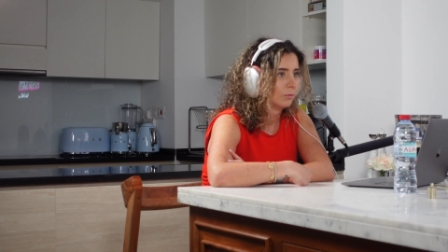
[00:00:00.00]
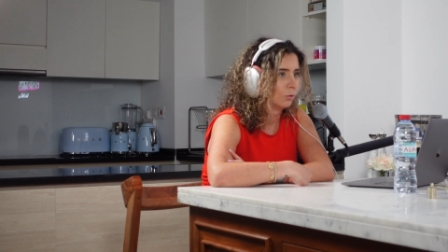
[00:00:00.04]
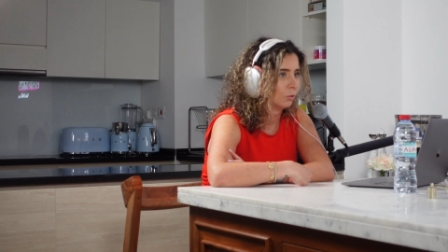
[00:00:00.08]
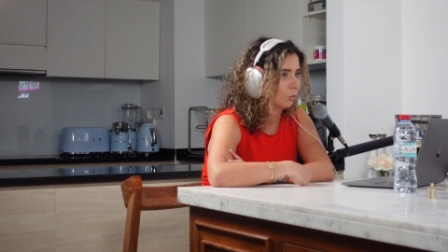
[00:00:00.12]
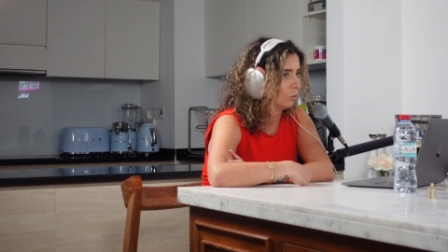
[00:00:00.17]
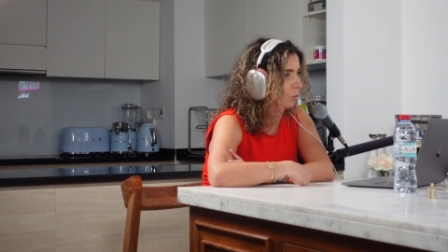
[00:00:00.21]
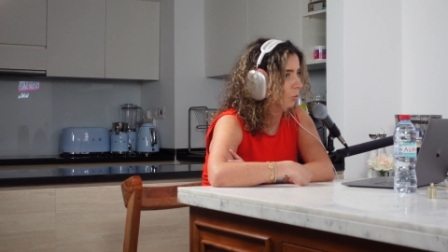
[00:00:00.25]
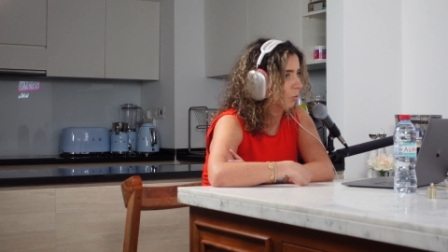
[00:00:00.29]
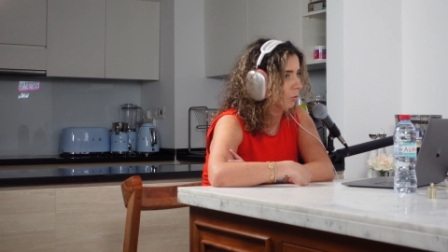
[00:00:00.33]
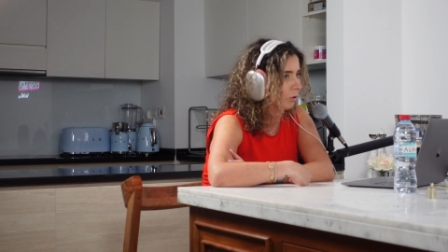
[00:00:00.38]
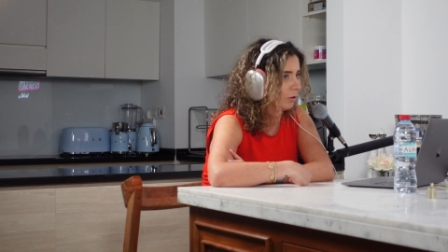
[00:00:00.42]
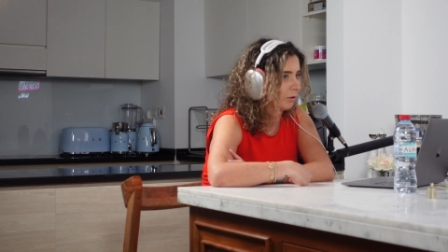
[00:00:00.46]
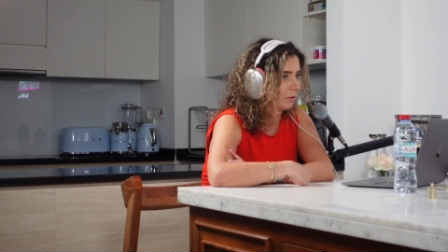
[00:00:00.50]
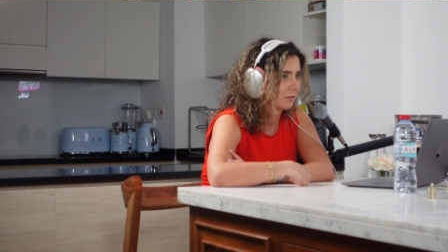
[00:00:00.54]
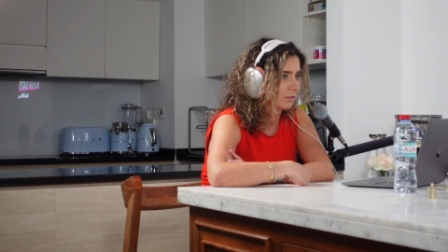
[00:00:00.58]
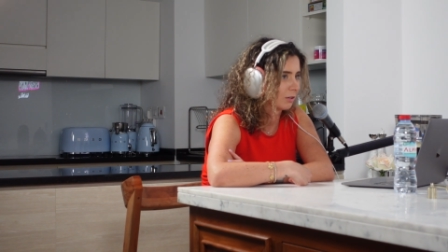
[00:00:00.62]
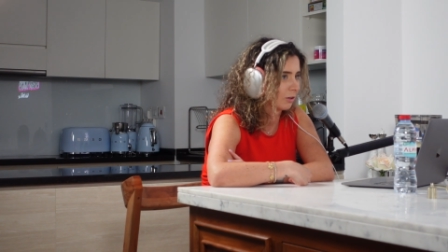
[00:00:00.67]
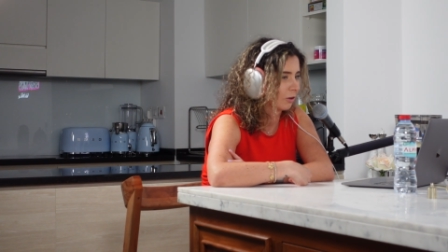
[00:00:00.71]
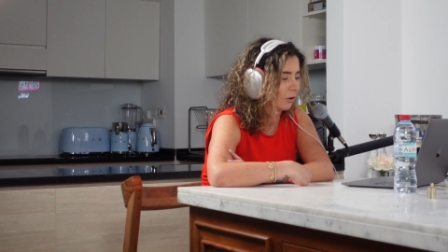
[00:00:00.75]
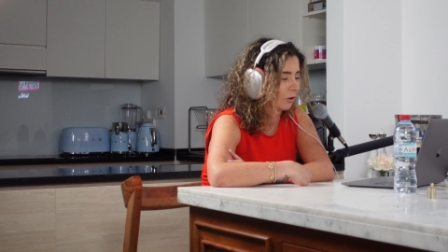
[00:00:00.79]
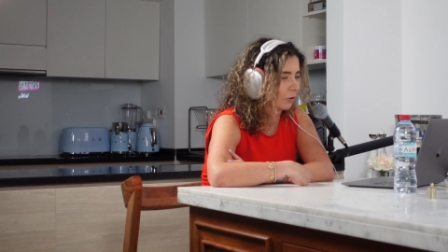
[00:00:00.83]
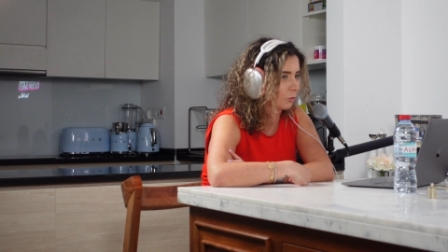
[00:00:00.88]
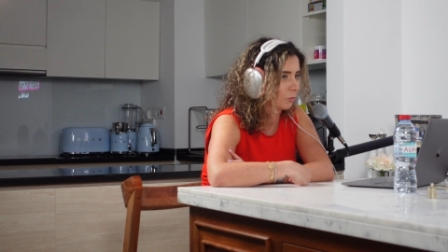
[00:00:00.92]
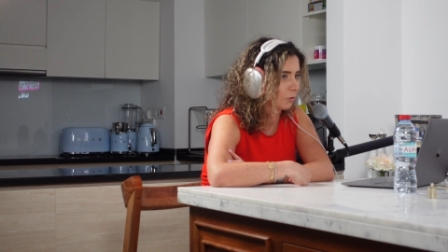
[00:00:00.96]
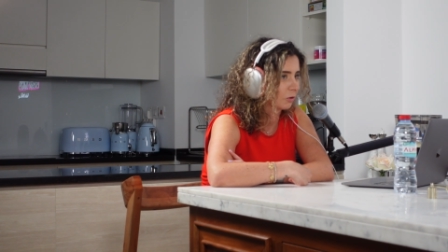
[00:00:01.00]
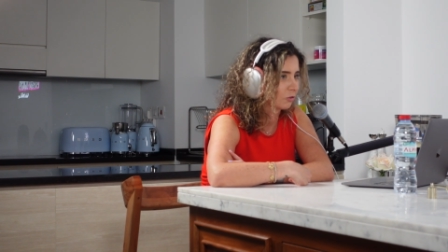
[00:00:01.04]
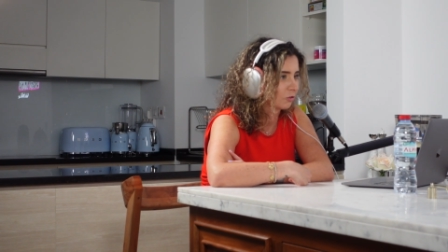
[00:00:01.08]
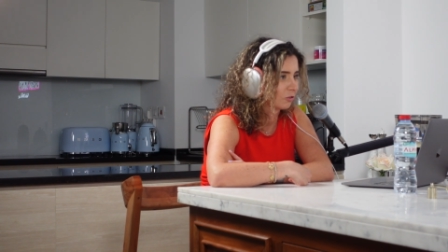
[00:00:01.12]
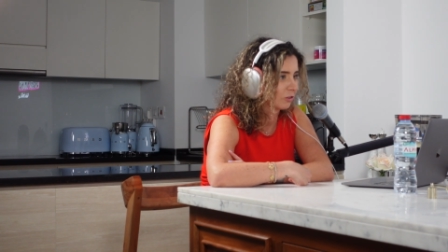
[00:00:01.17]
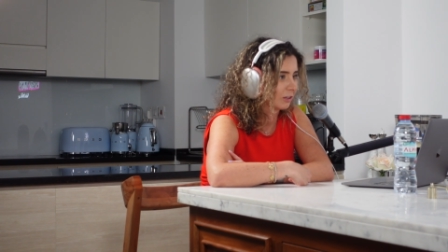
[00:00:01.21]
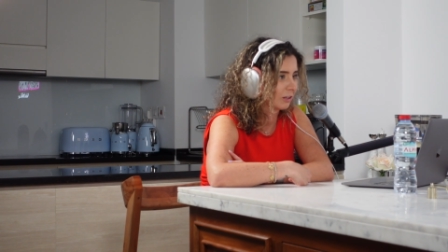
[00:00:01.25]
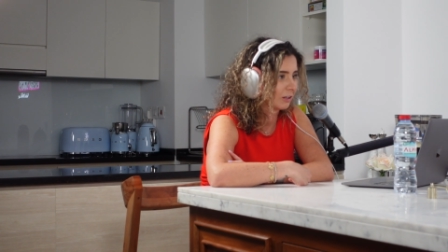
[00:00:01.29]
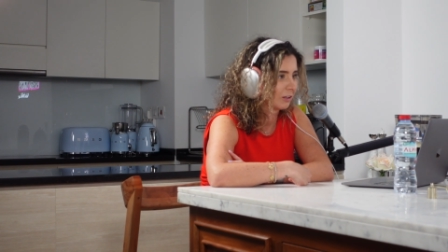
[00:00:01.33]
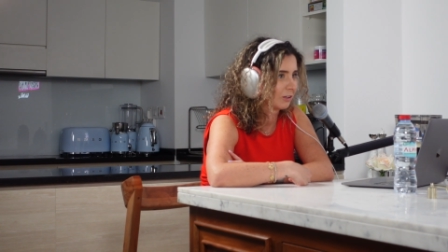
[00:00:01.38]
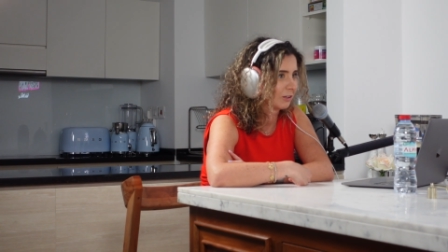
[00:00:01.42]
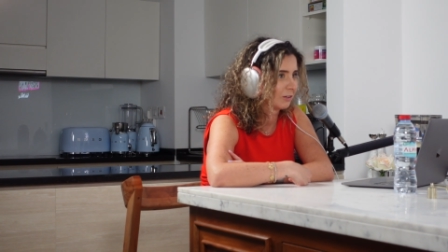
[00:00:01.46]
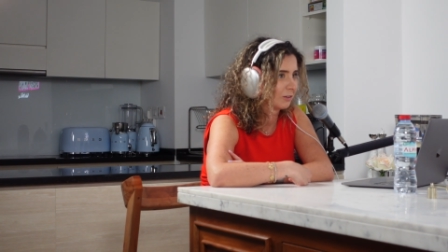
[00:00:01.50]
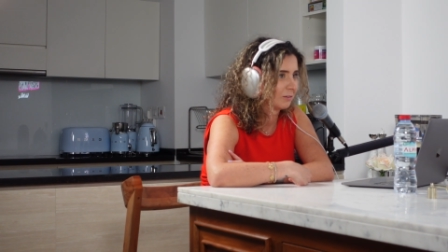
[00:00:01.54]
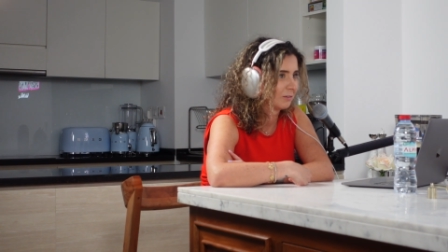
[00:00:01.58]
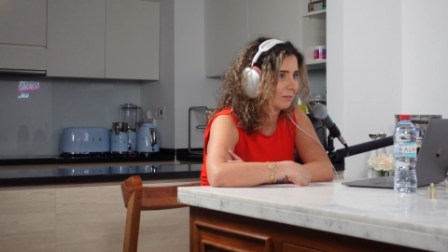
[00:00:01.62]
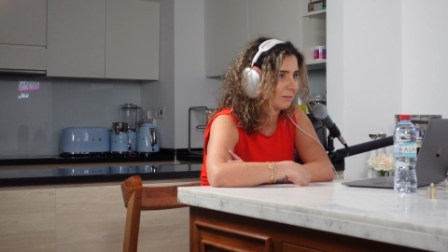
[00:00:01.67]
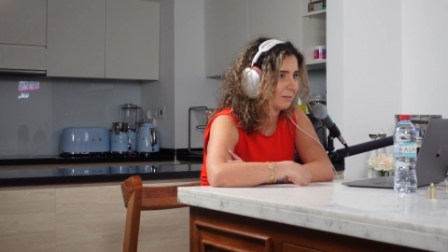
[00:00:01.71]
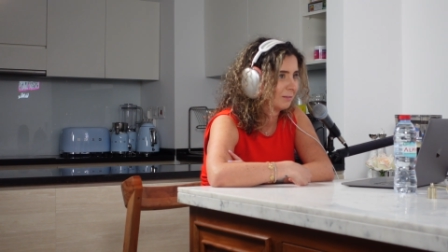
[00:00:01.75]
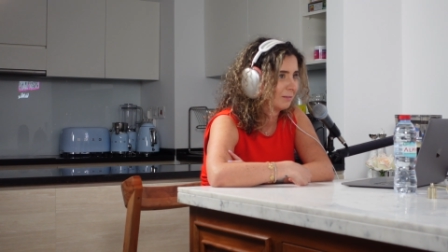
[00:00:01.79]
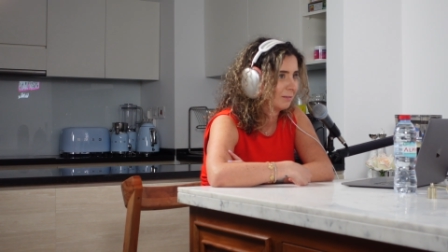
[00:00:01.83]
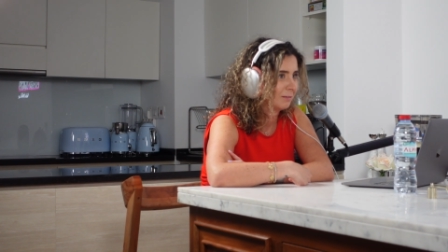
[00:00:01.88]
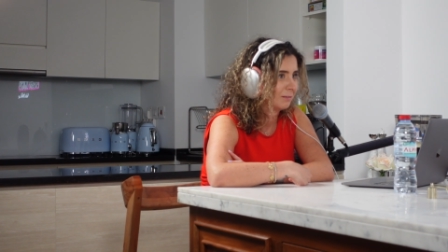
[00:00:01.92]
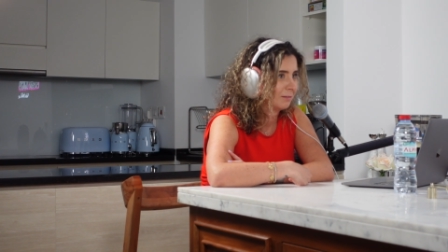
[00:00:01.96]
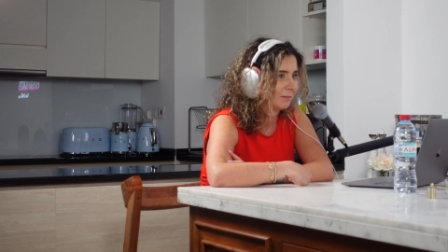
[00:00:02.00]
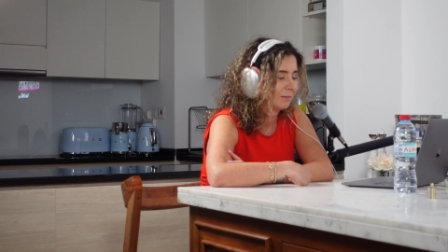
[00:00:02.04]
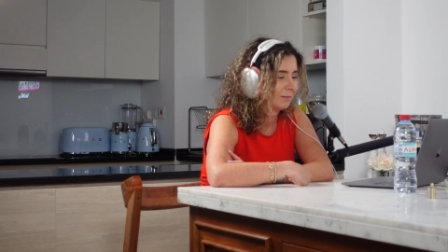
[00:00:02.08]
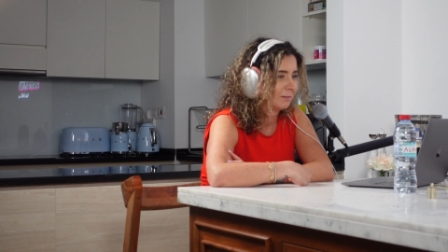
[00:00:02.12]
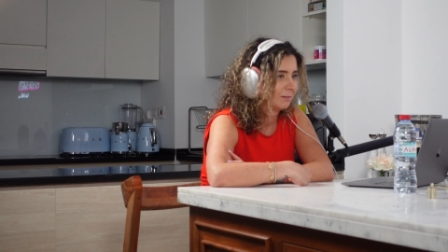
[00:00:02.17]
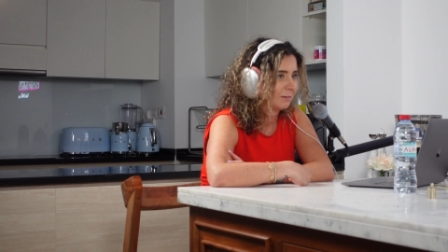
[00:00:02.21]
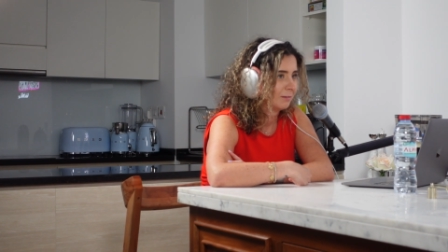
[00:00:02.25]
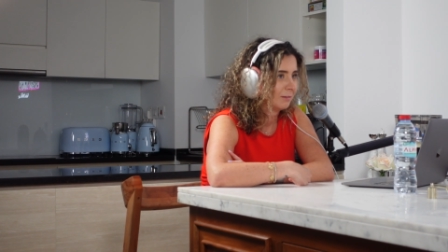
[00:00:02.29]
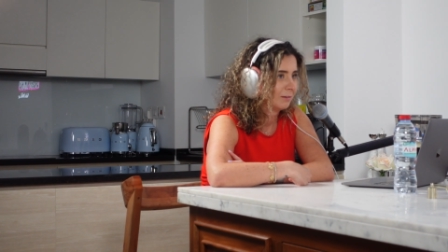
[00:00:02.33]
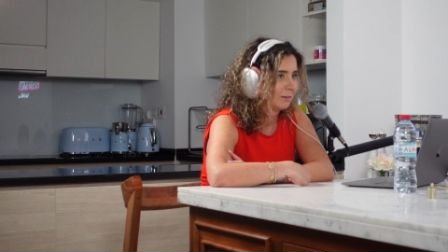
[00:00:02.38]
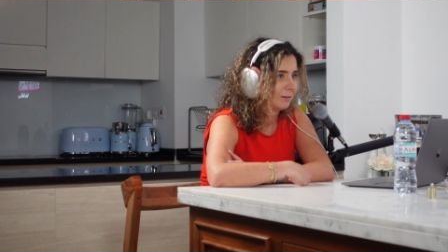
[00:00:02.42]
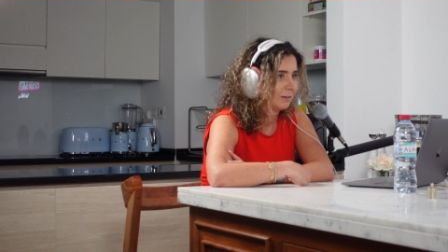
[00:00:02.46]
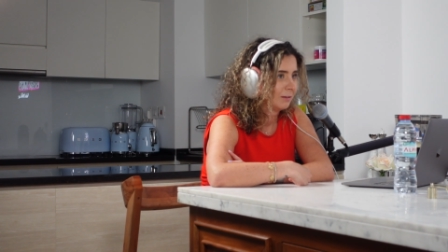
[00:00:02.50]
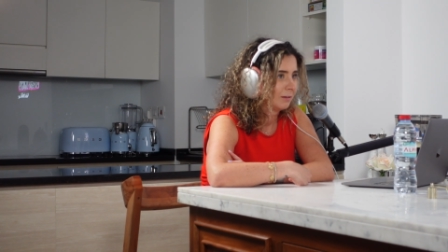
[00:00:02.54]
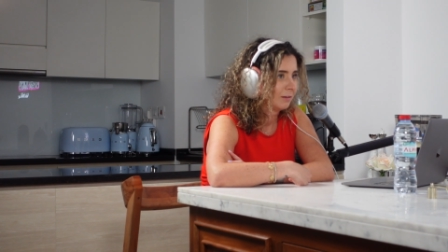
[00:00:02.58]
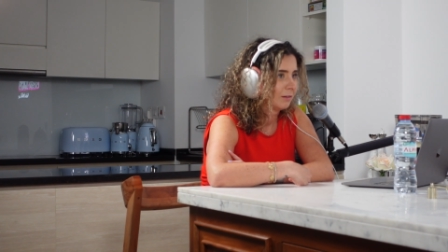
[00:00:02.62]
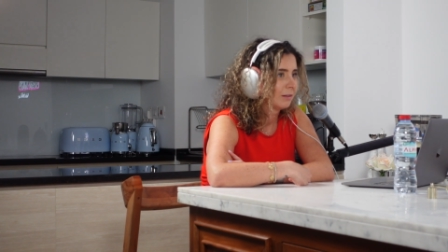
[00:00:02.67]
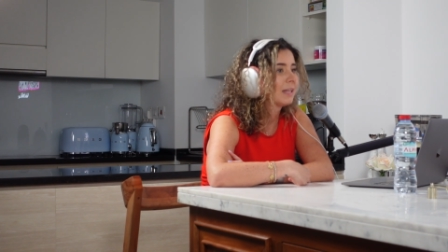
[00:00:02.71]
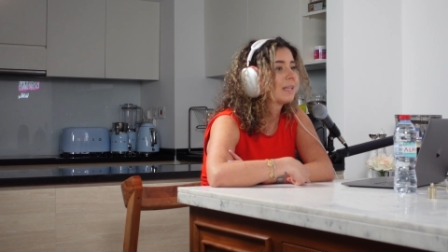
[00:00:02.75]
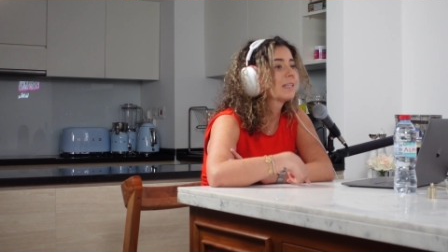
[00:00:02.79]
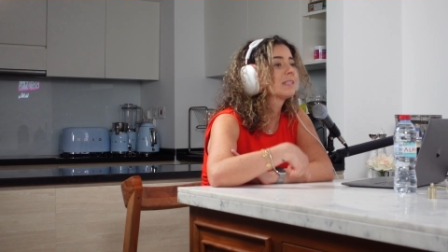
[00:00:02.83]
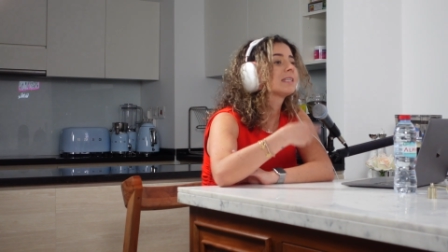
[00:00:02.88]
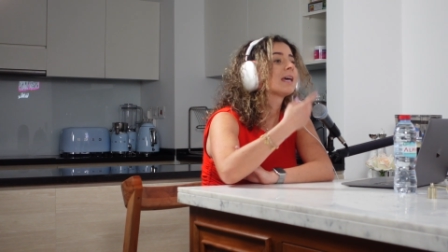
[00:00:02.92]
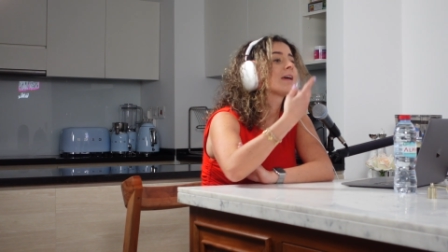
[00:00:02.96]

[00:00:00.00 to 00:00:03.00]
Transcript: Oh, it's a hard question. That's I know. Let's